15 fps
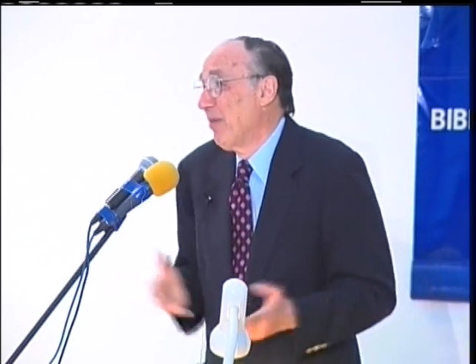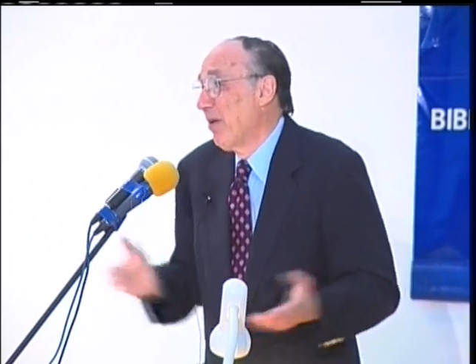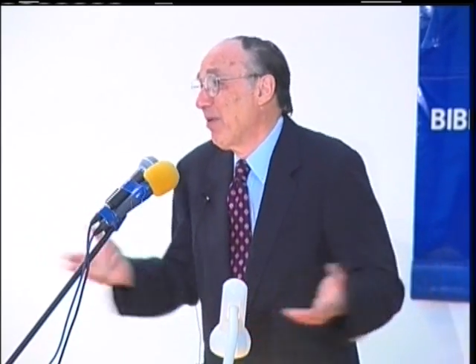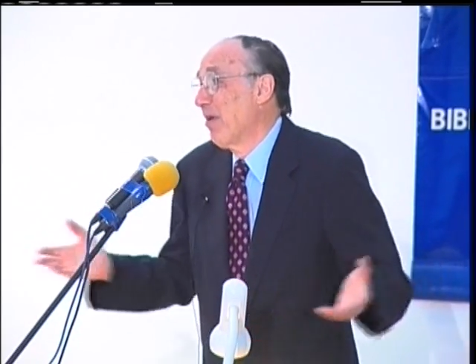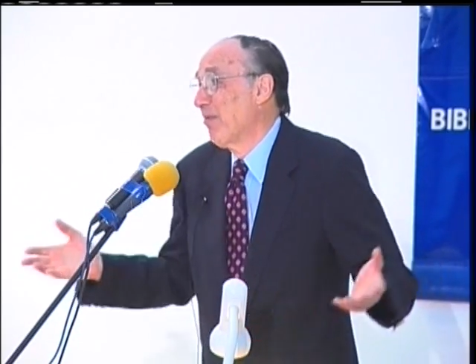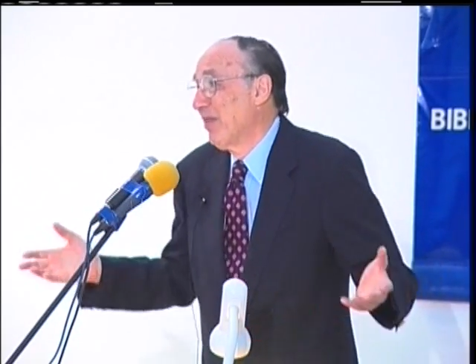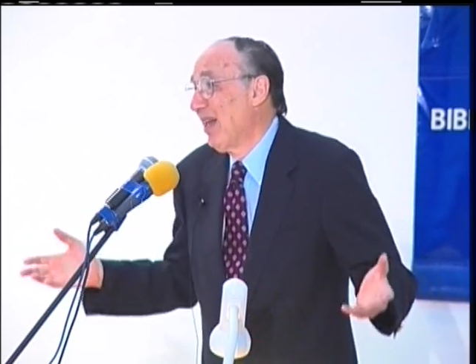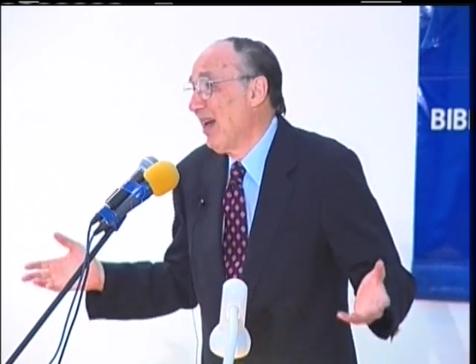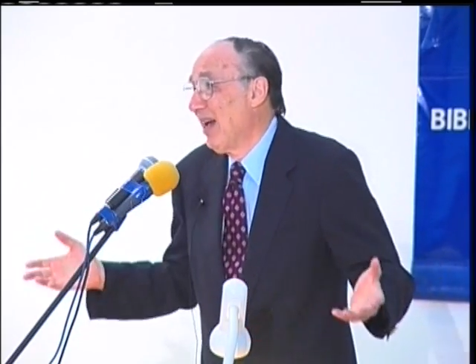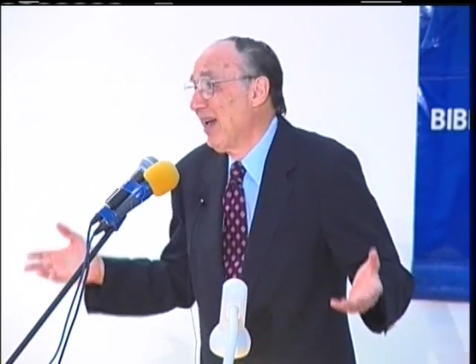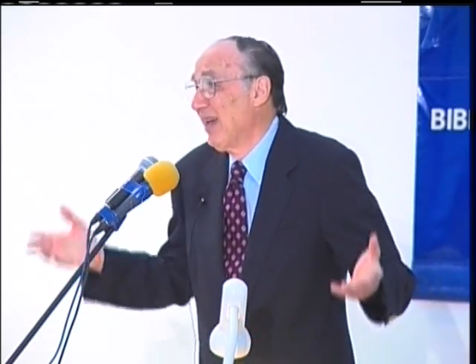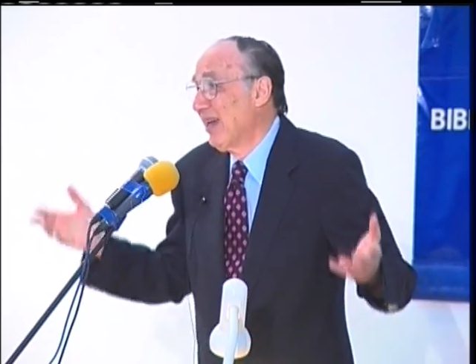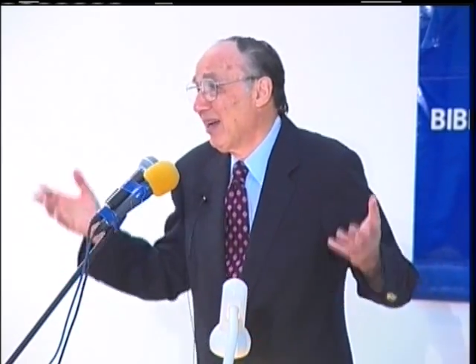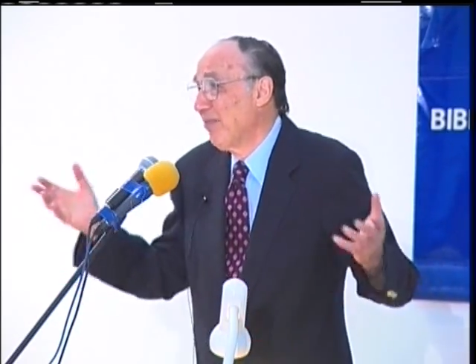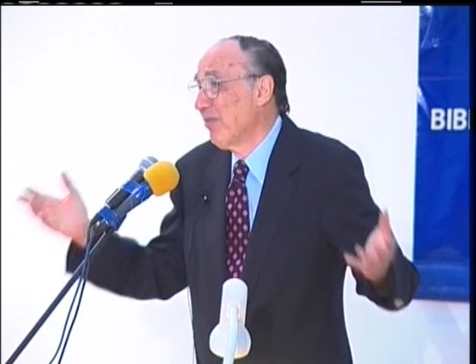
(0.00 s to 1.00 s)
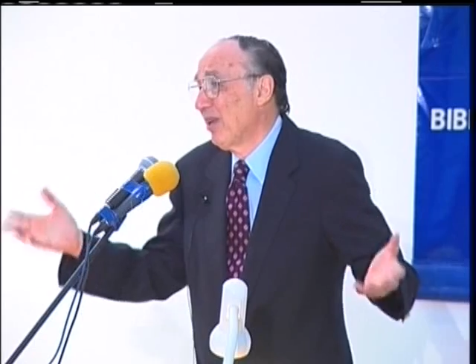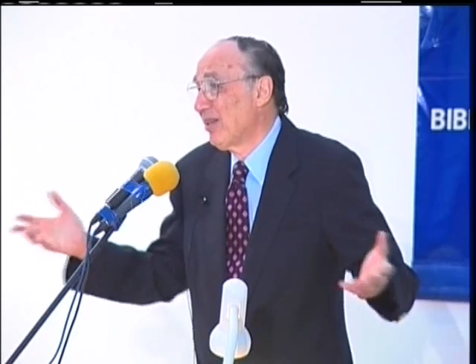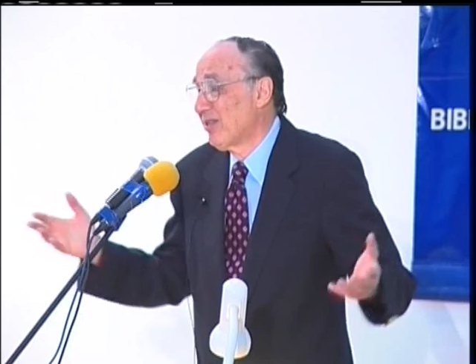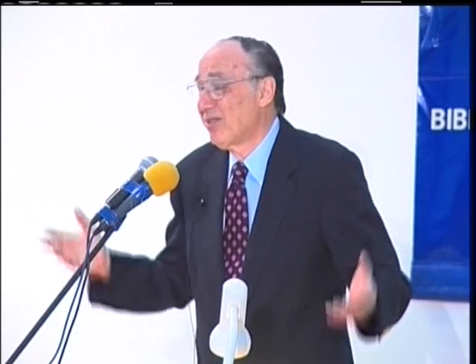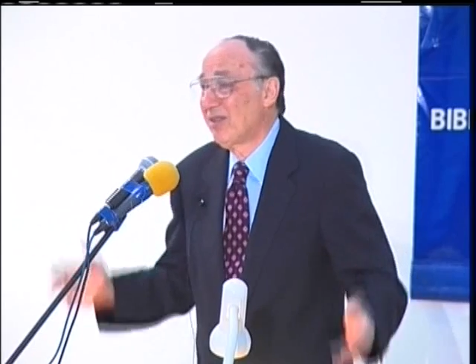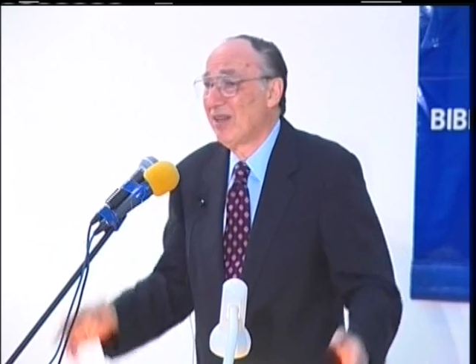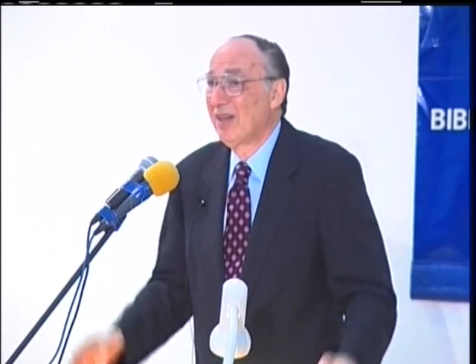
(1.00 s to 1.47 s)
Maybe I'm lying. I
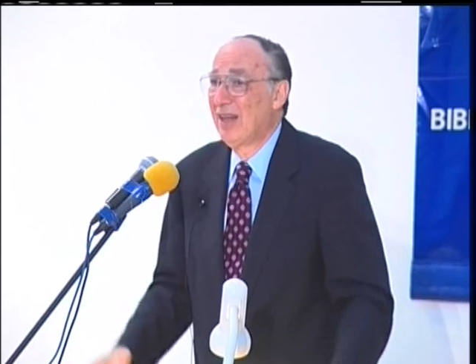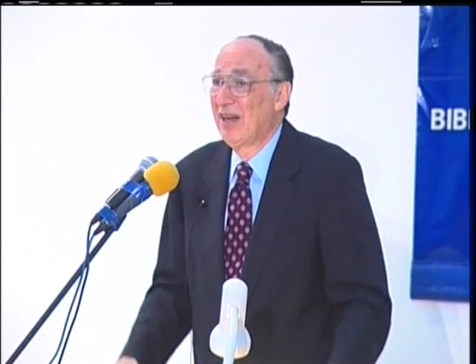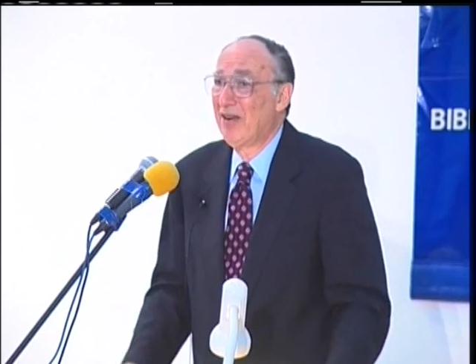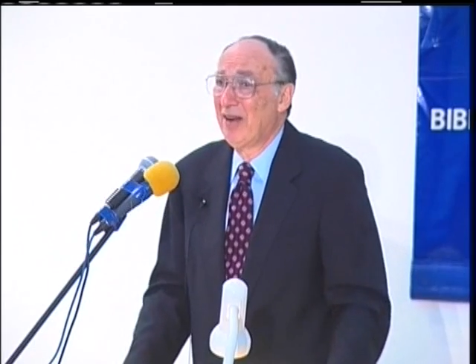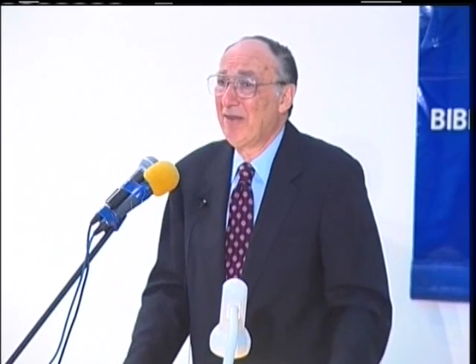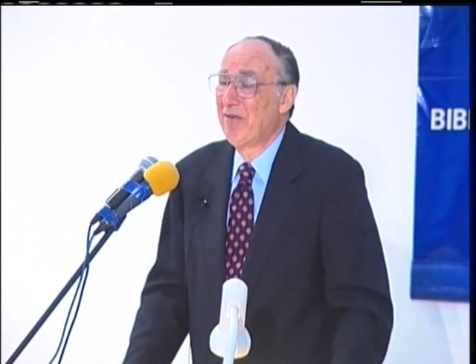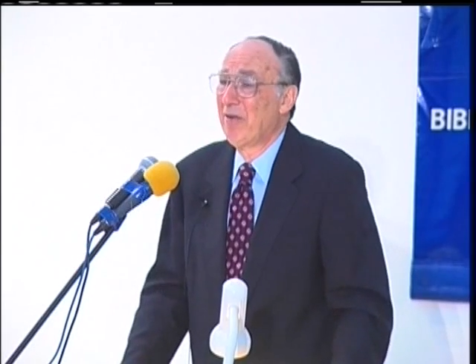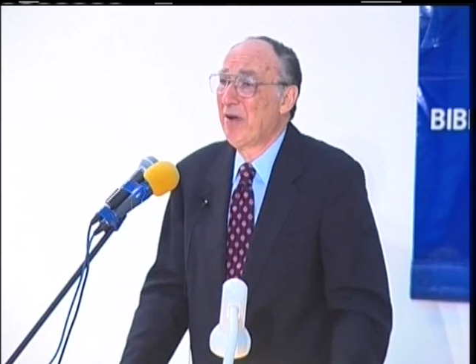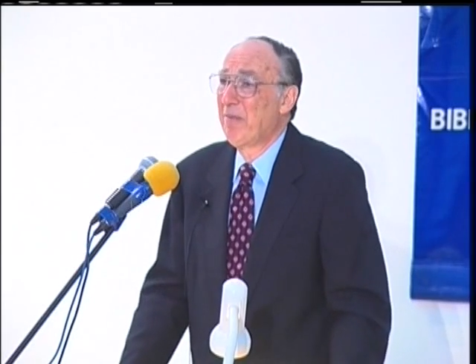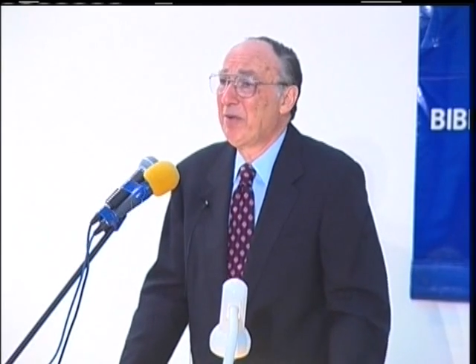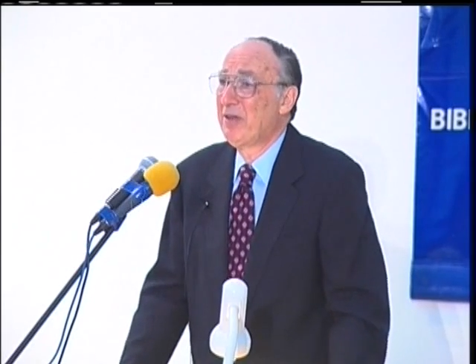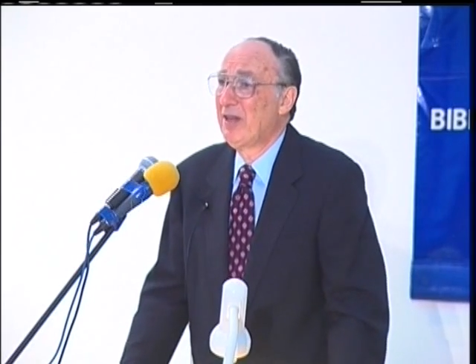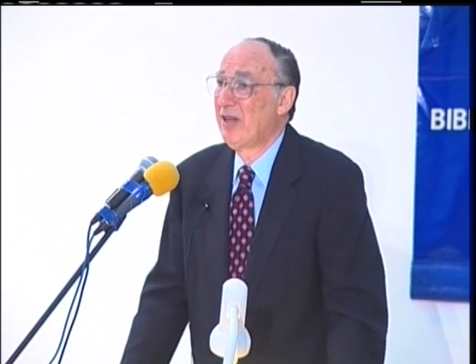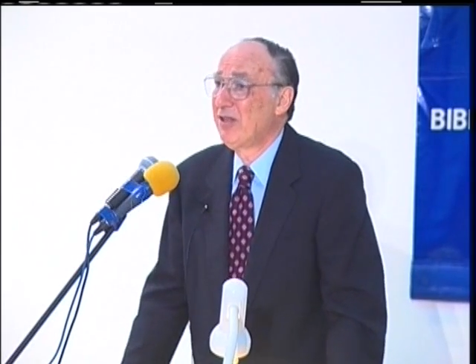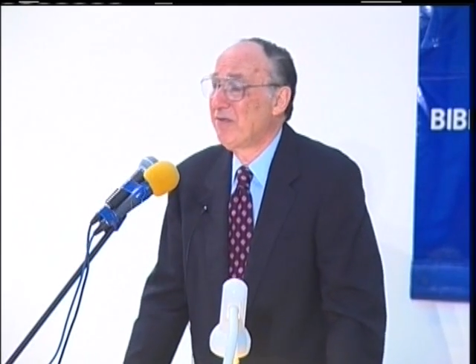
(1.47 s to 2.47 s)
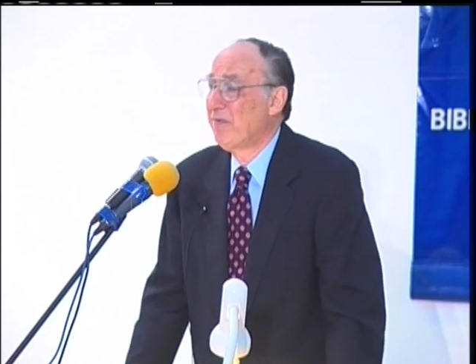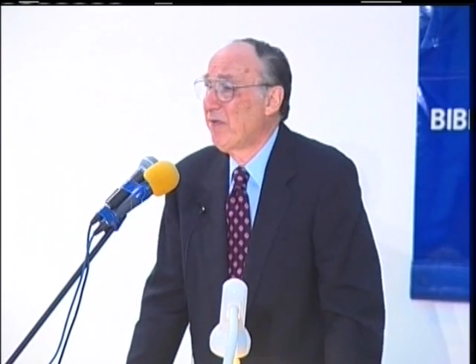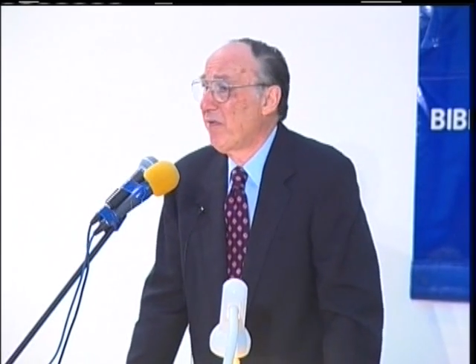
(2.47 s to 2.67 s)
don't have a reputation